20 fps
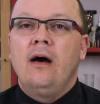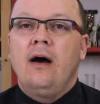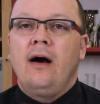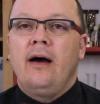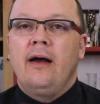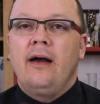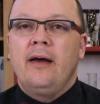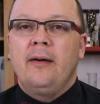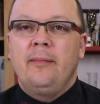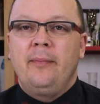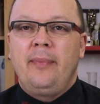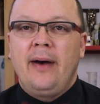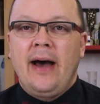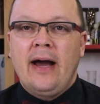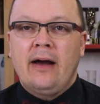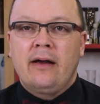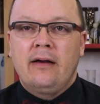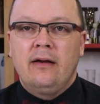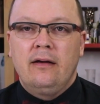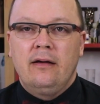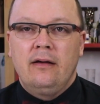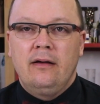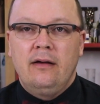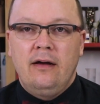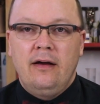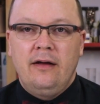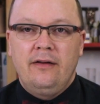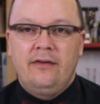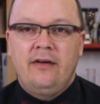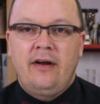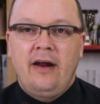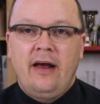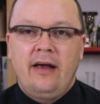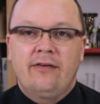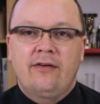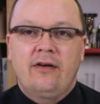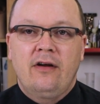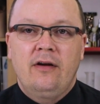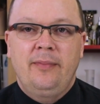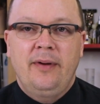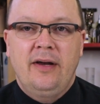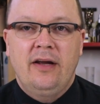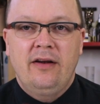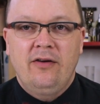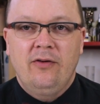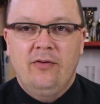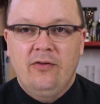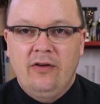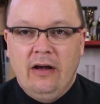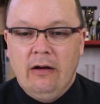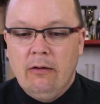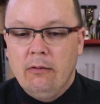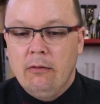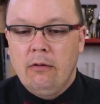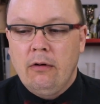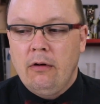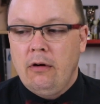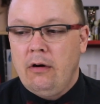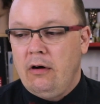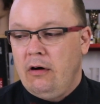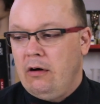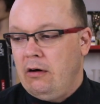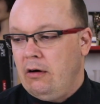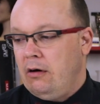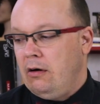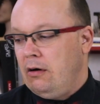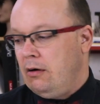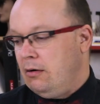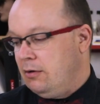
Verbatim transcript: I am back, and today is going to be a doozy. Oh,